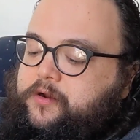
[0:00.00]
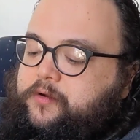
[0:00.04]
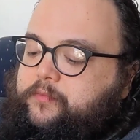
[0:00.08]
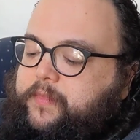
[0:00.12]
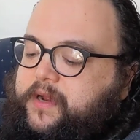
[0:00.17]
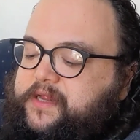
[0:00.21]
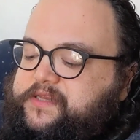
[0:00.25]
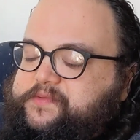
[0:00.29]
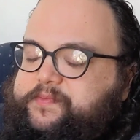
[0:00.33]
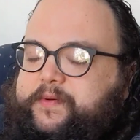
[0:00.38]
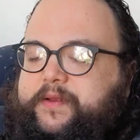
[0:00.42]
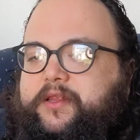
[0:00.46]

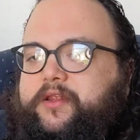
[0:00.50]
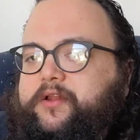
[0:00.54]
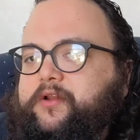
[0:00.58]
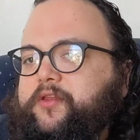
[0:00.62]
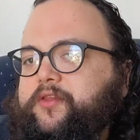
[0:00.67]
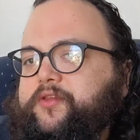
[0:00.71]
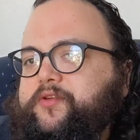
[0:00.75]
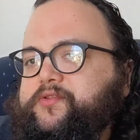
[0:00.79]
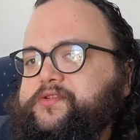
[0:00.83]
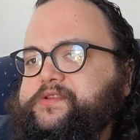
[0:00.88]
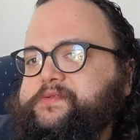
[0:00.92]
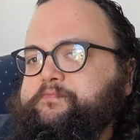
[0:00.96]
Reminds me a little
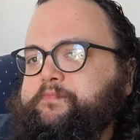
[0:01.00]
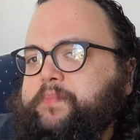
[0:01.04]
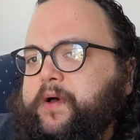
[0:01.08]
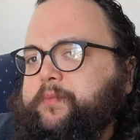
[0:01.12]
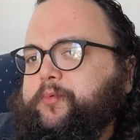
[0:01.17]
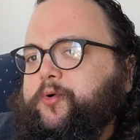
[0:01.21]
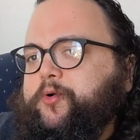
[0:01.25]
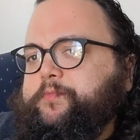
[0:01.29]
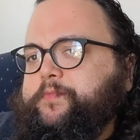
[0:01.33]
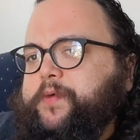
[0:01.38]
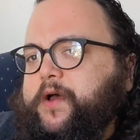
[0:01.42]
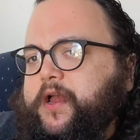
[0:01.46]
of those
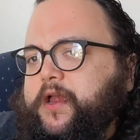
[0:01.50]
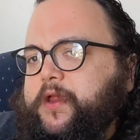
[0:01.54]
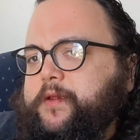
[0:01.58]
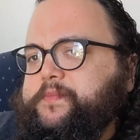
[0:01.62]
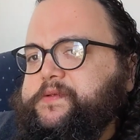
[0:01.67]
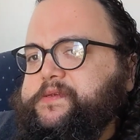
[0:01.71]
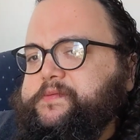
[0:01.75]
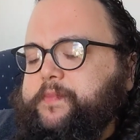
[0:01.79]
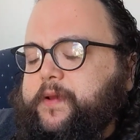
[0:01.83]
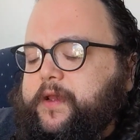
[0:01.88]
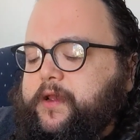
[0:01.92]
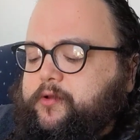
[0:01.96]
bubble
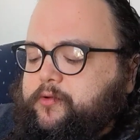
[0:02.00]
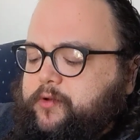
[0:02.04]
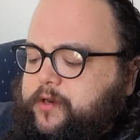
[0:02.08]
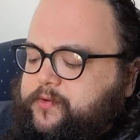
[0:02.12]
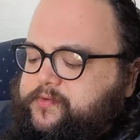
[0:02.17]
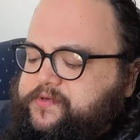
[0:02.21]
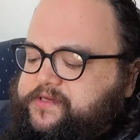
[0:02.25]
pipes back when I